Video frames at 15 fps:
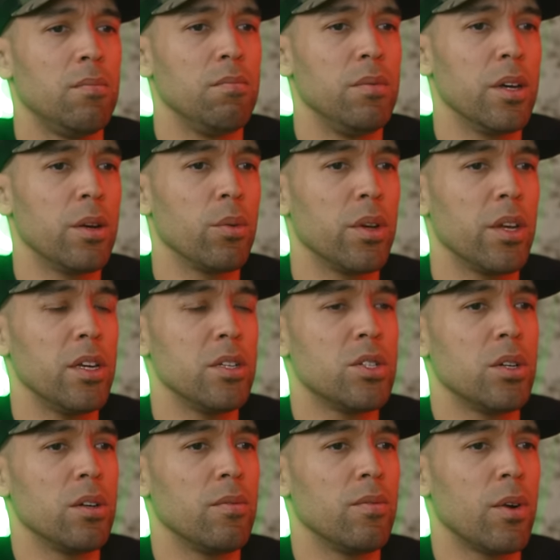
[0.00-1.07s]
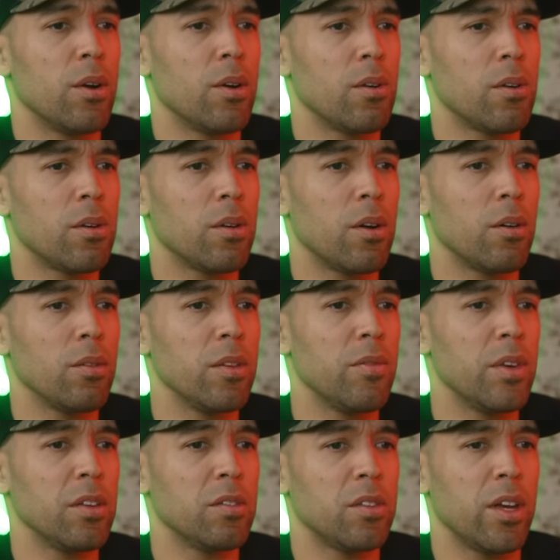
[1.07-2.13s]
degradation of our, our
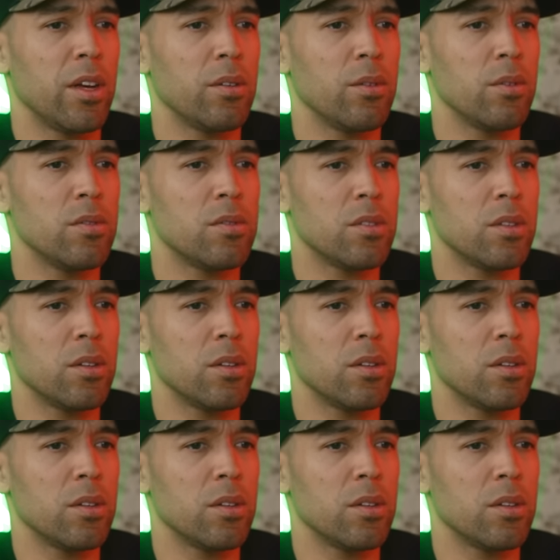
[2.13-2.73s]
living standards.